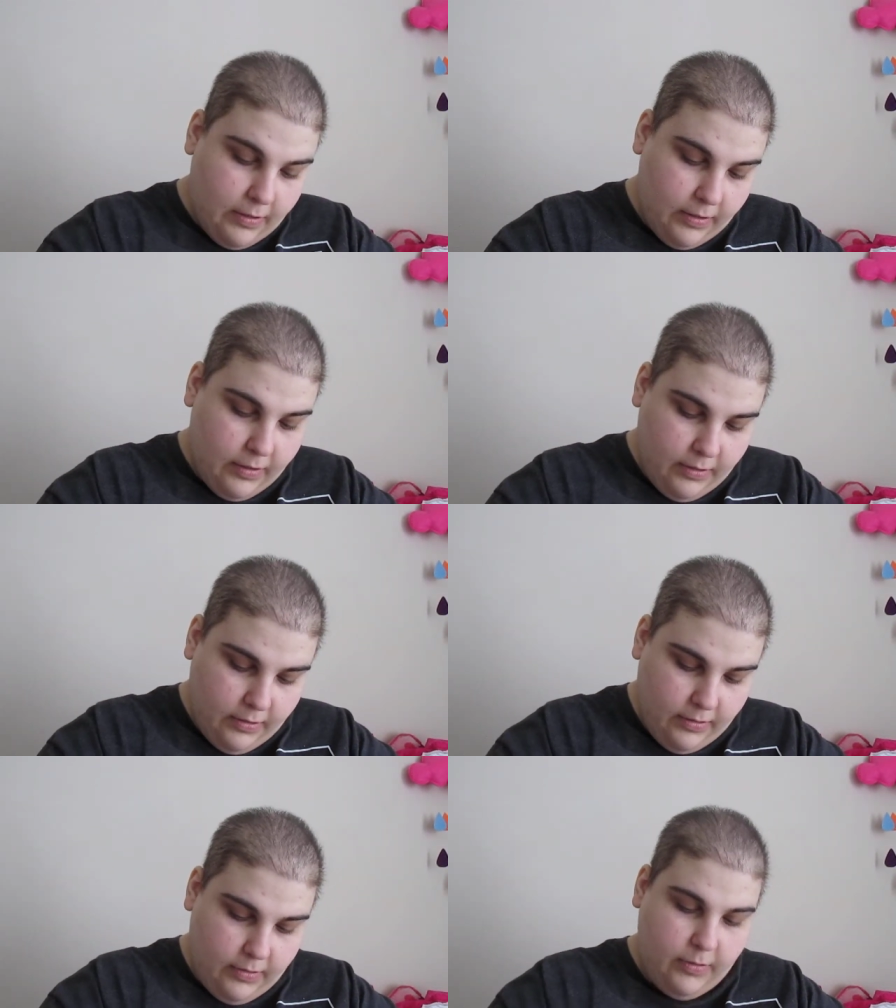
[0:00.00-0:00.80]

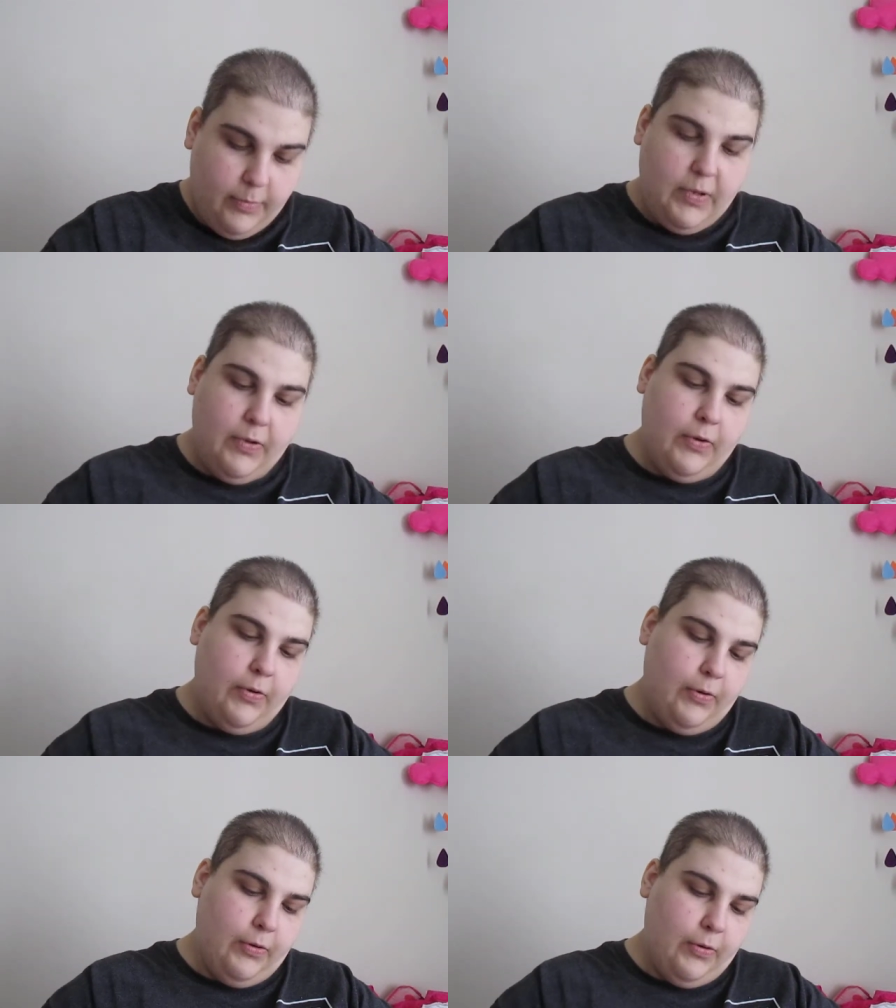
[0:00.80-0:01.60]
Um,
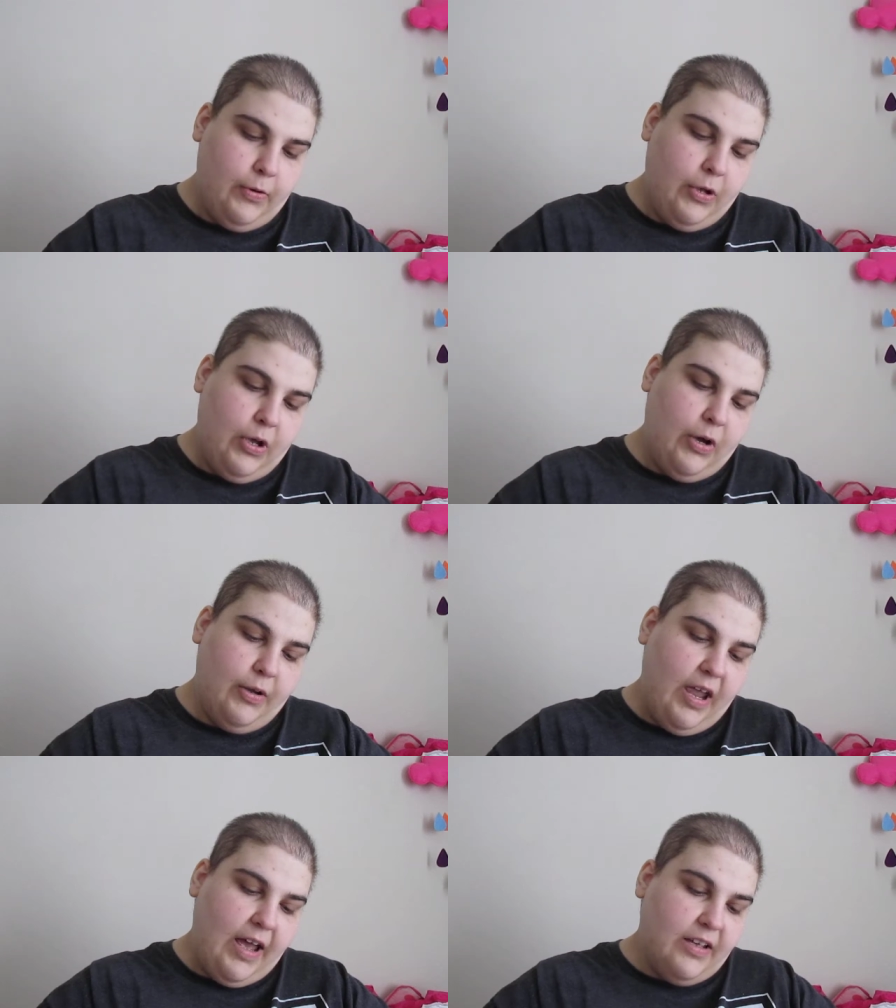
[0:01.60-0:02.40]
Oh
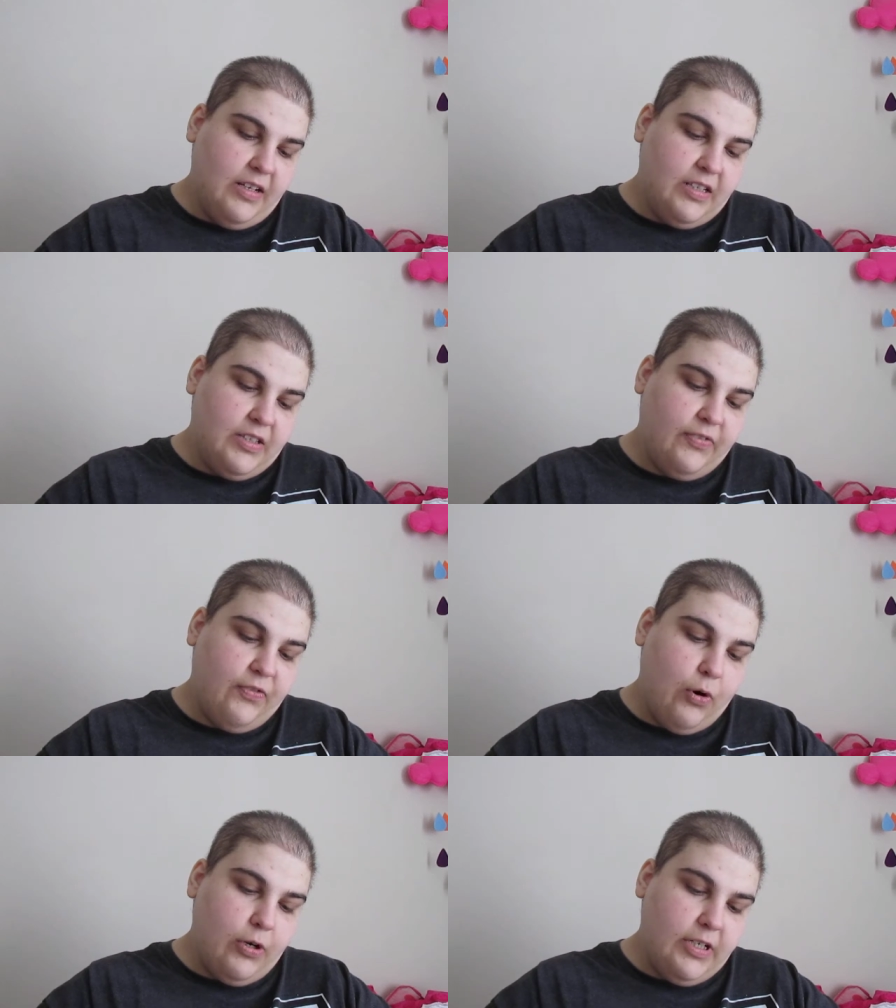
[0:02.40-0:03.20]
yeah,
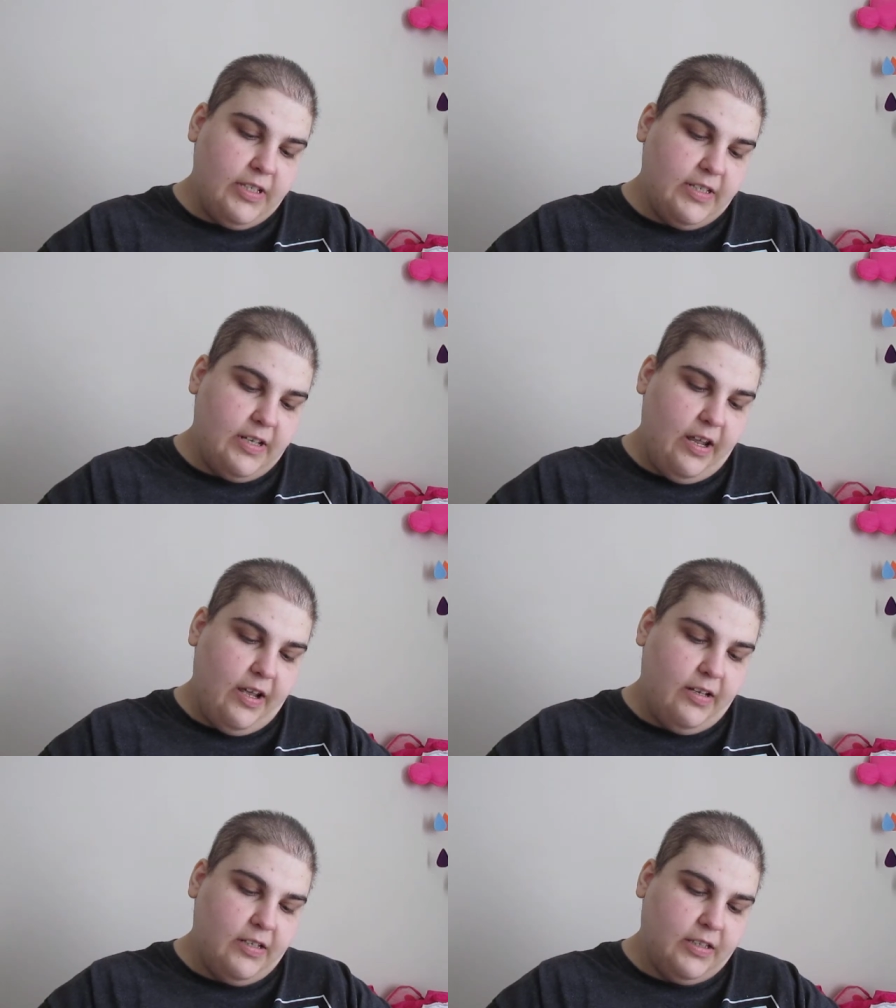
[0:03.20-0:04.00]
Sephora
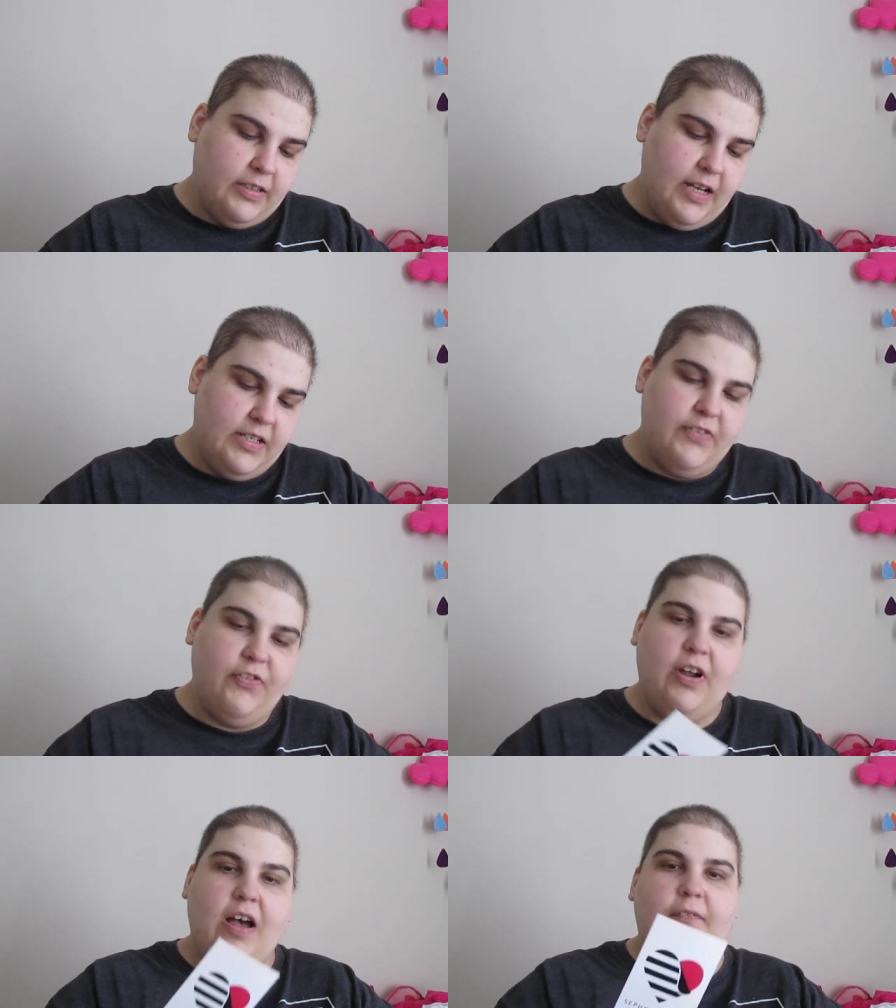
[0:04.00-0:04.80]
stands classes for
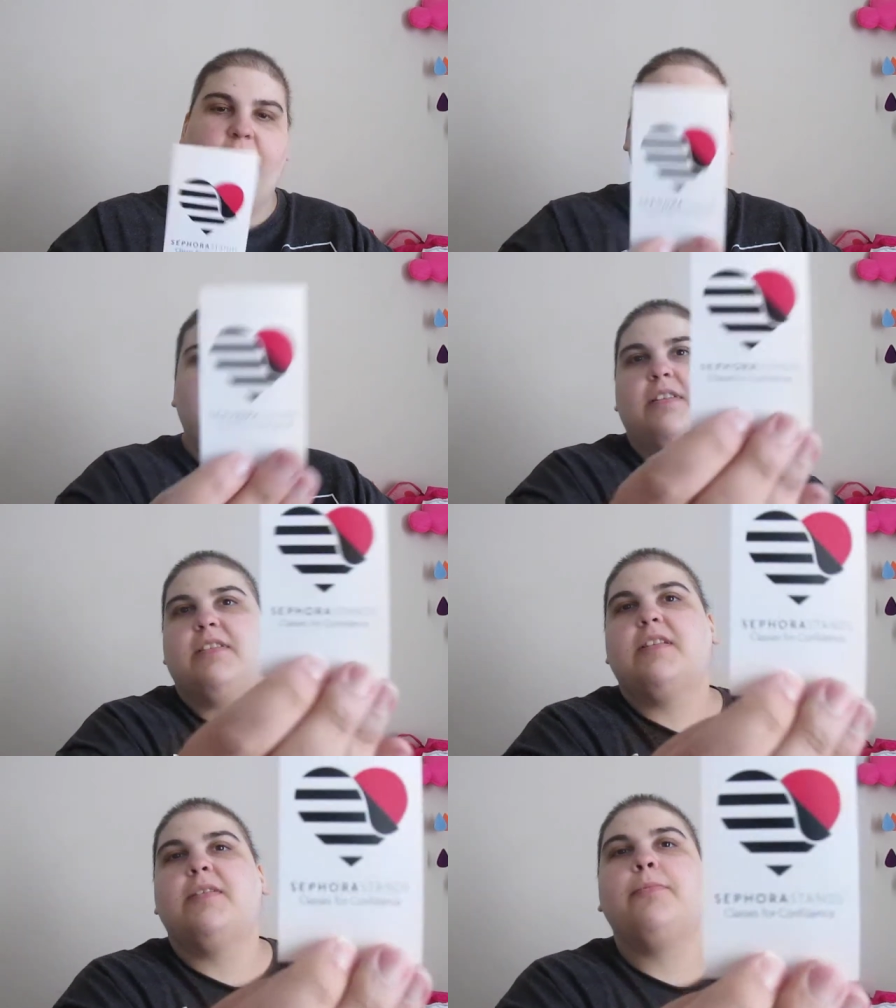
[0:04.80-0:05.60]

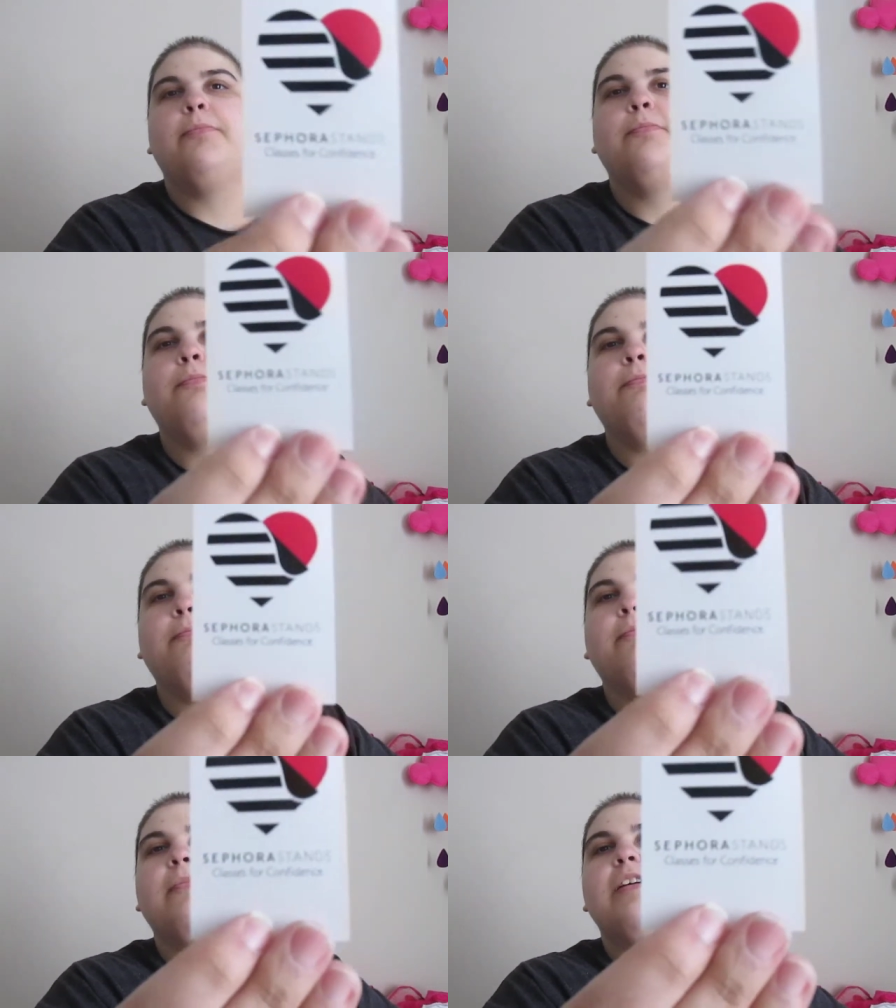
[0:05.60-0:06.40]
confidence.
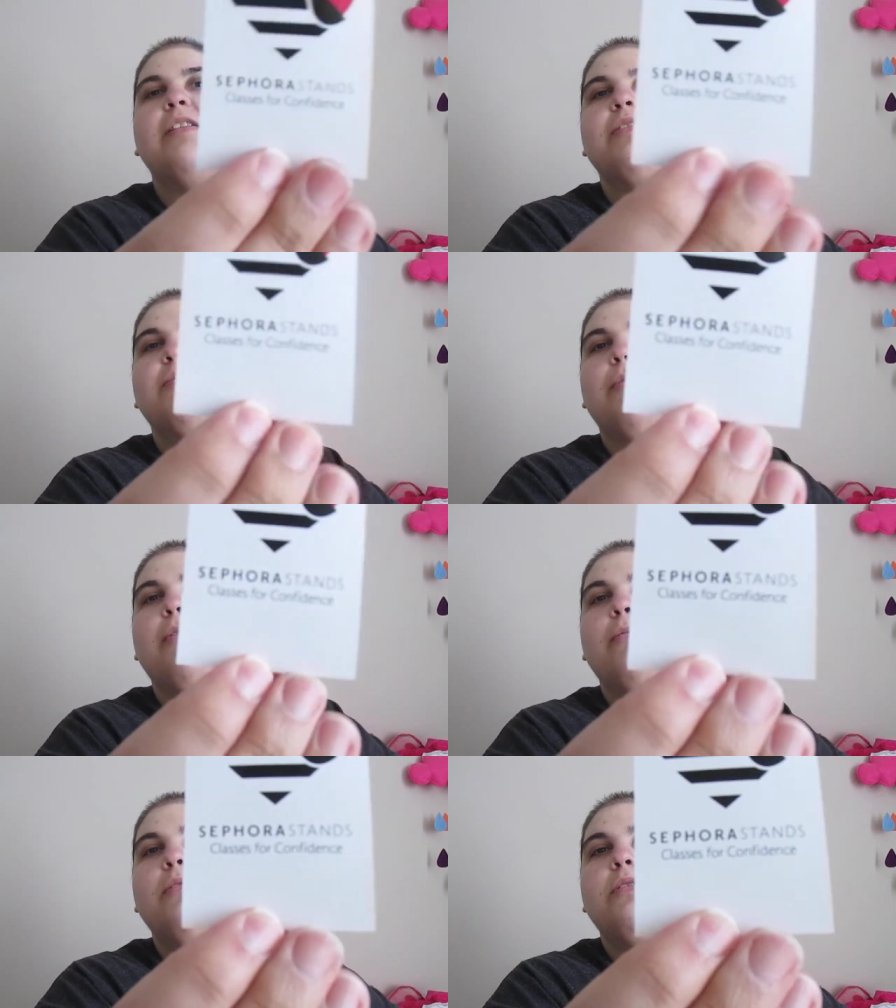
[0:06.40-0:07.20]
That's what
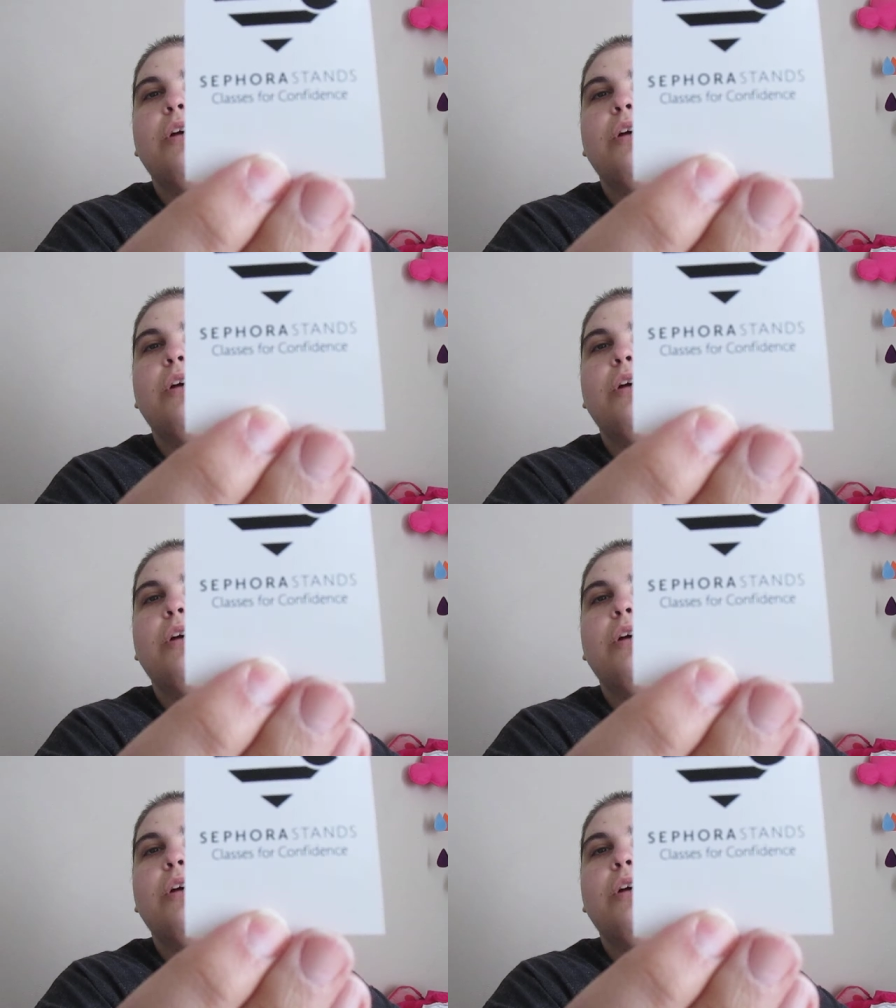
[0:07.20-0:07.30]
it was